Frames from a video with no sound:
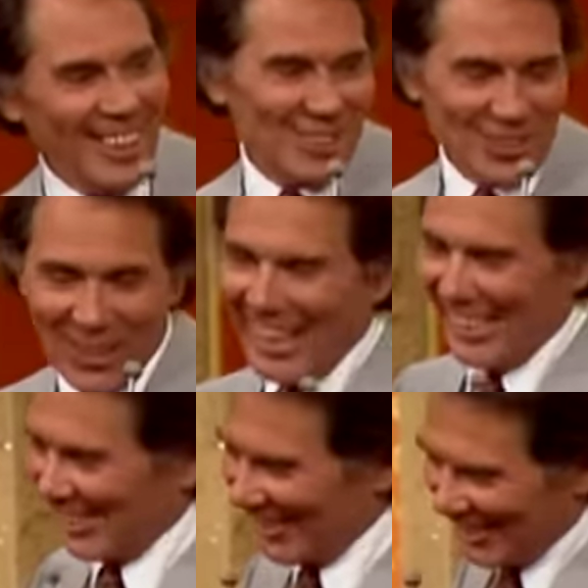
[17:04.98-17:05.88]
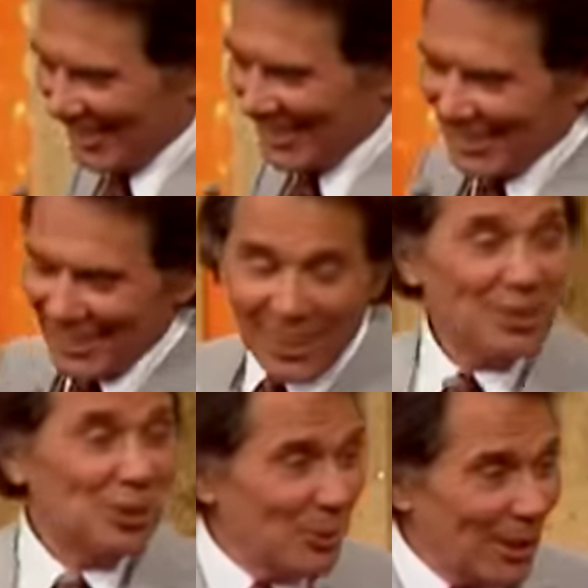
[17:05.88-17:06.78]
That's right. There are
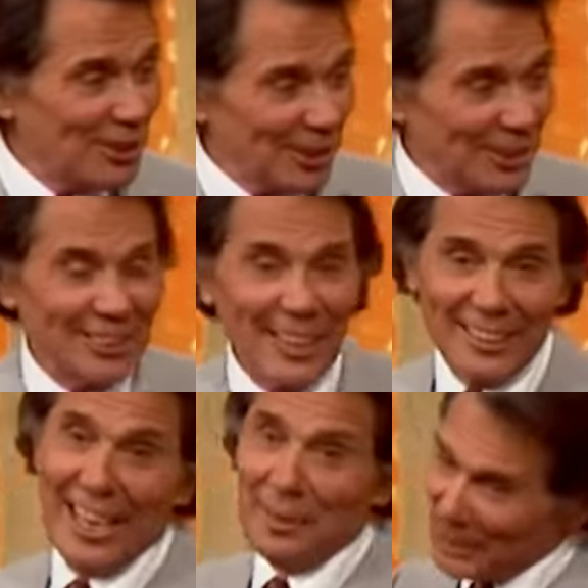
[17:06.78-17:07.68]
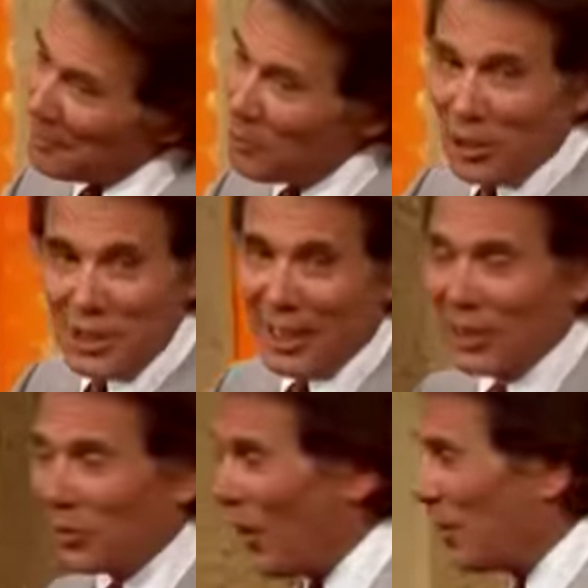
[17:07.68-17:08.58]
two ways you can take that, but I'm only taking
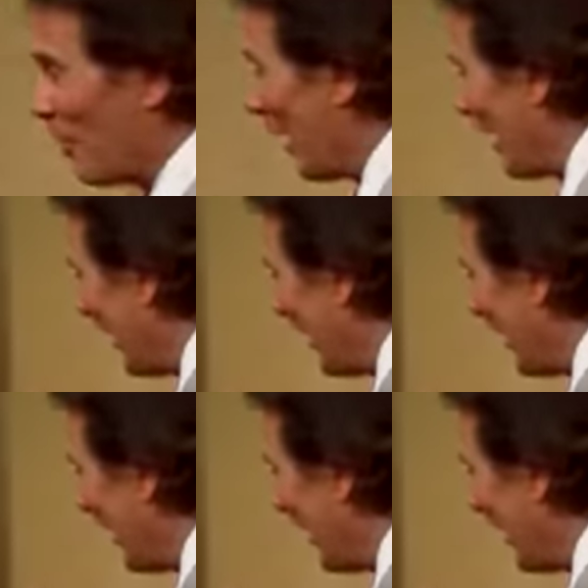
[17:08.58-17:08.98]
it one way.